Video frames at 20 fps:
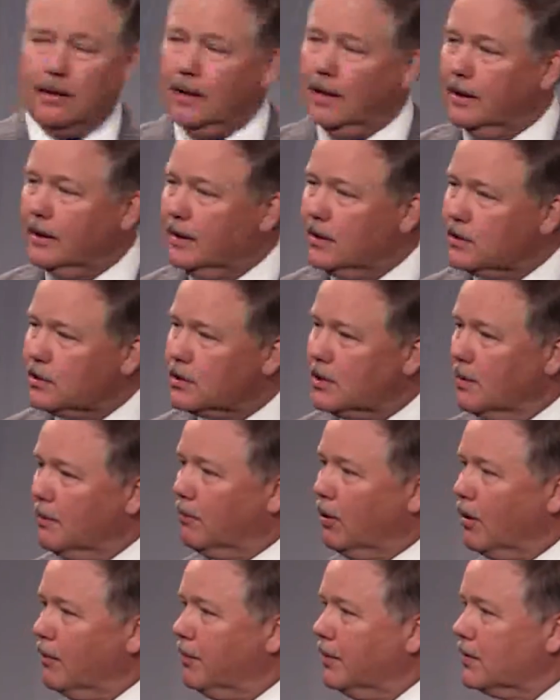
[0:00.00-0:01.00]
and His
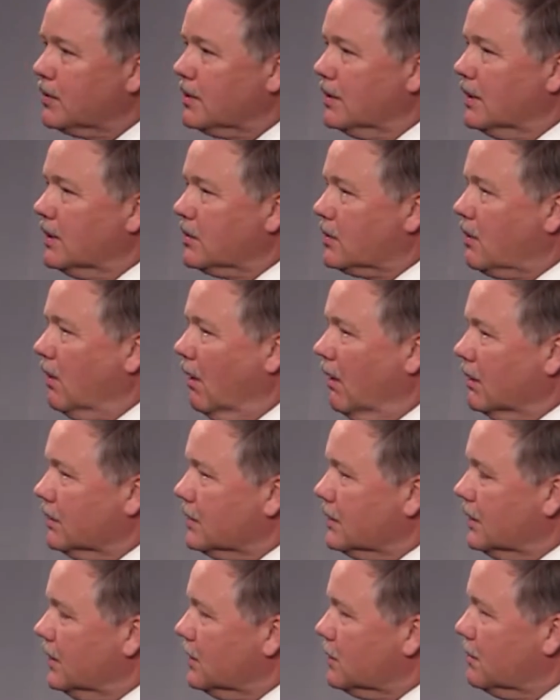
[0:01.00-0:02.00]
purpose and His cause
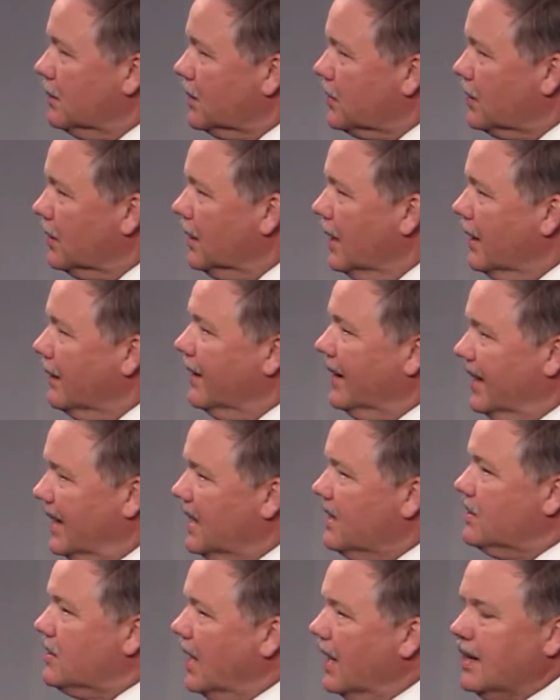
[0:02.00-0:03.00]
and His mission, that
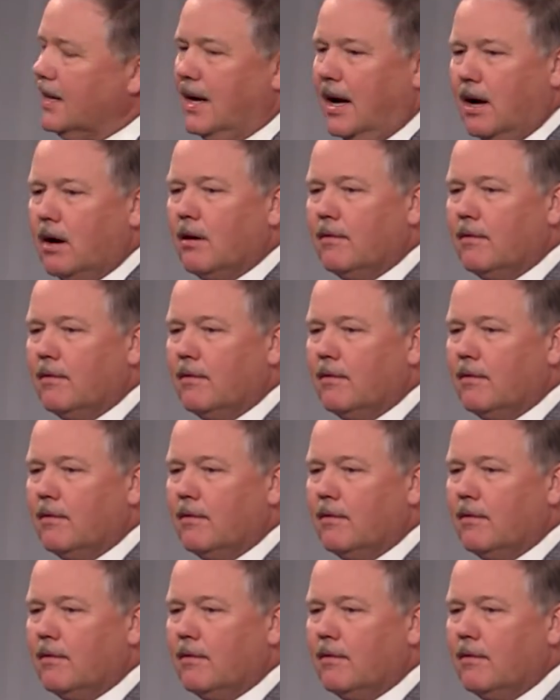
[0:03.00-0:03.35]
He'd take care